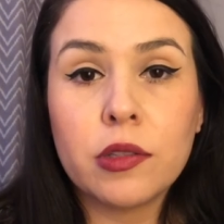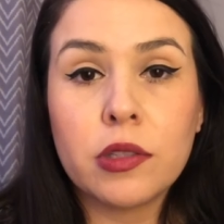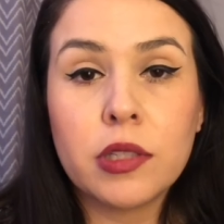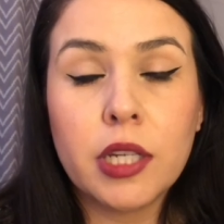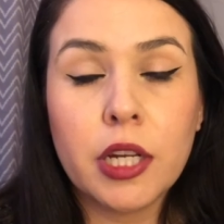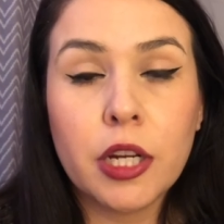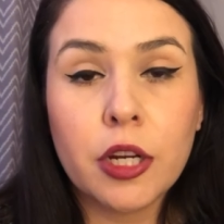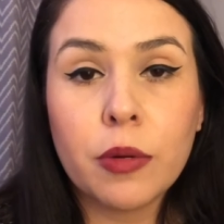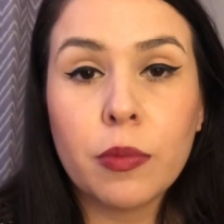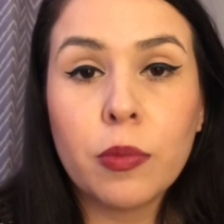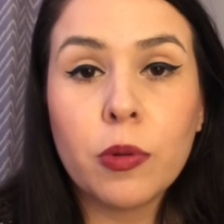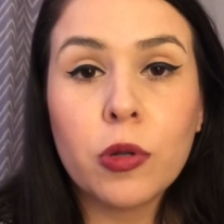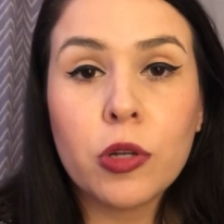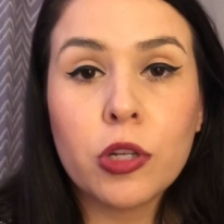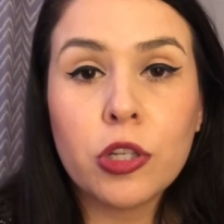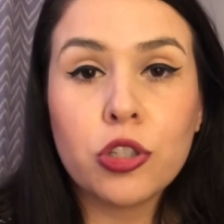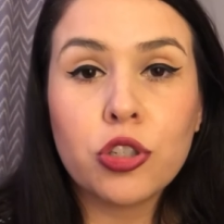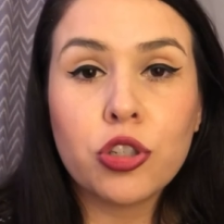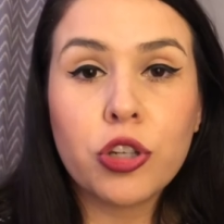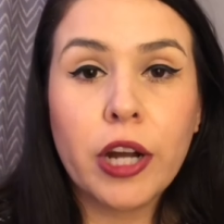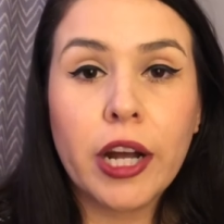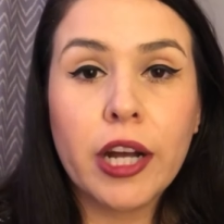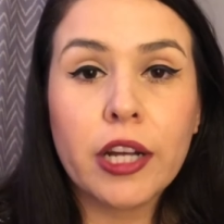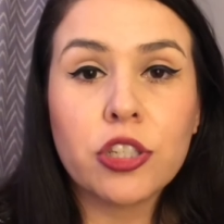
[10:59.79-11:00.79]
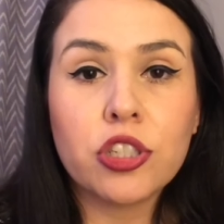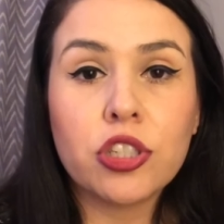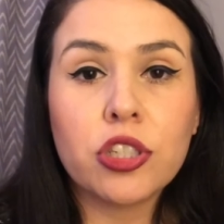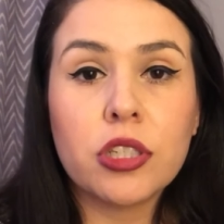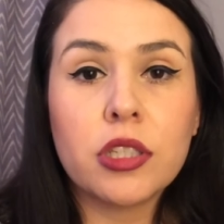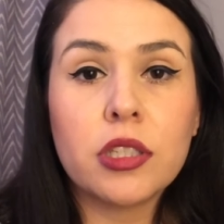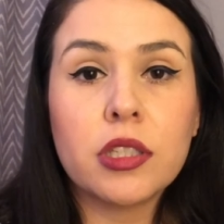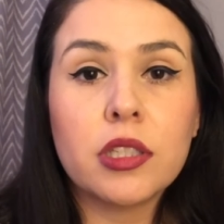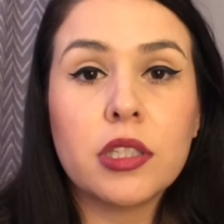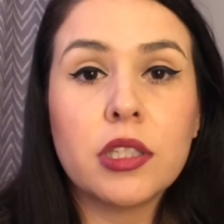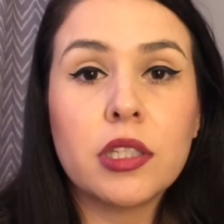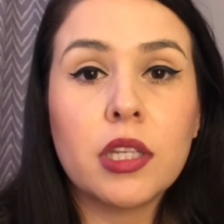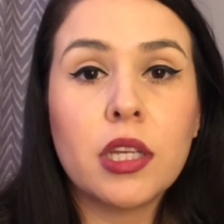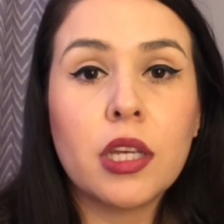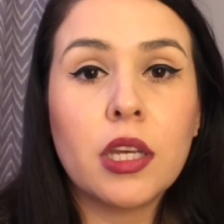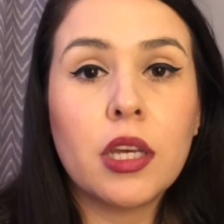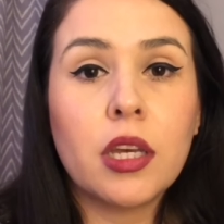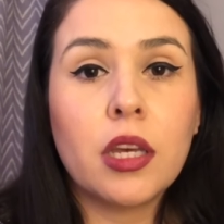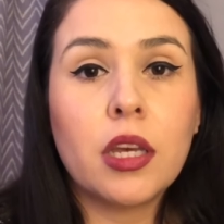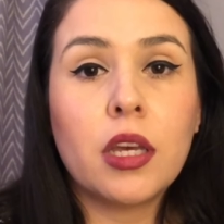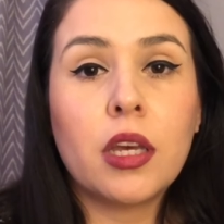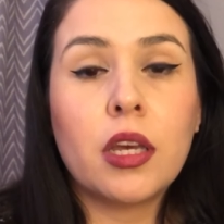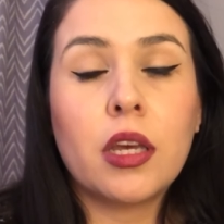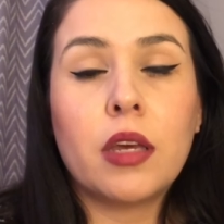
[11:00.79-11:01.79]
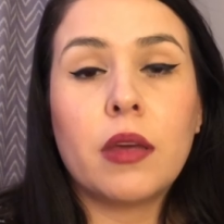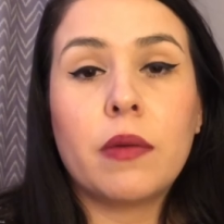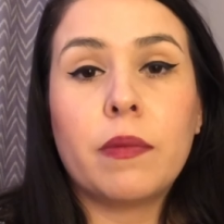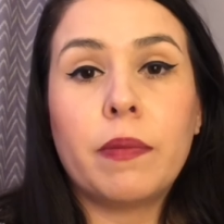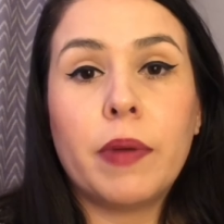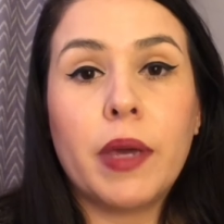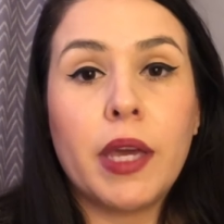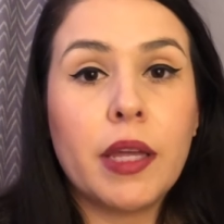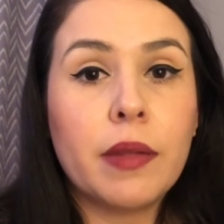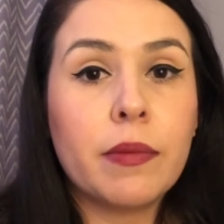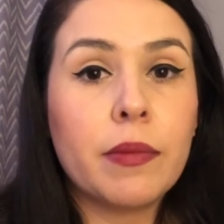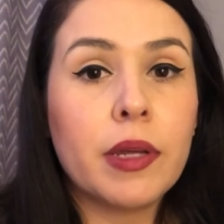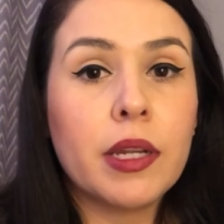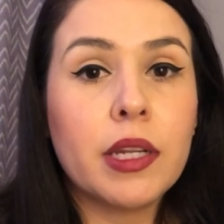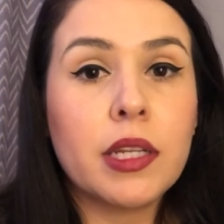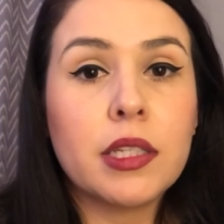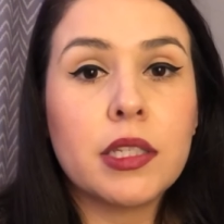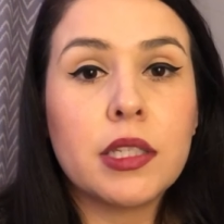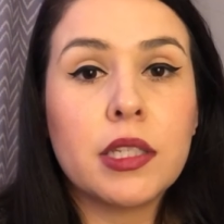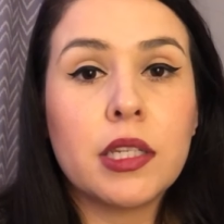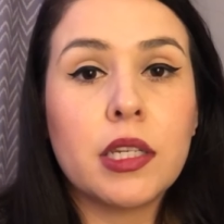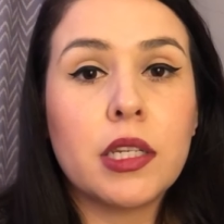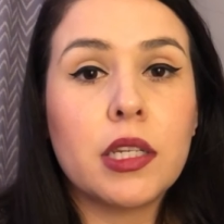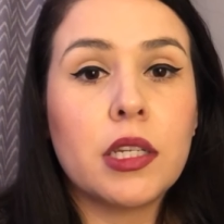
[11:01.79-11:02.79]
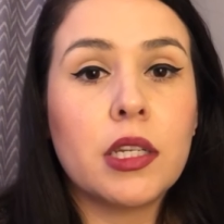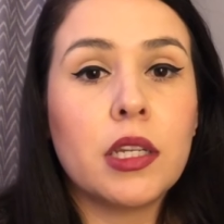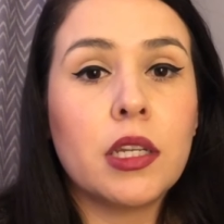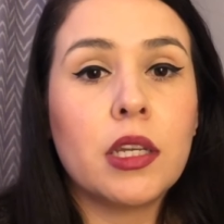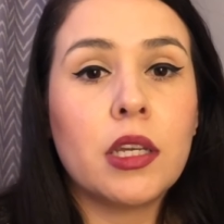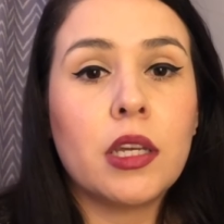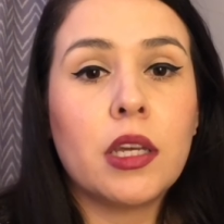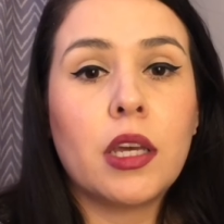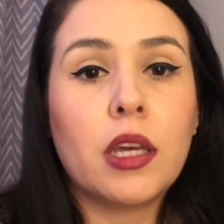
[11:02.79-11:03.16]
terrible contractions, pain medicine,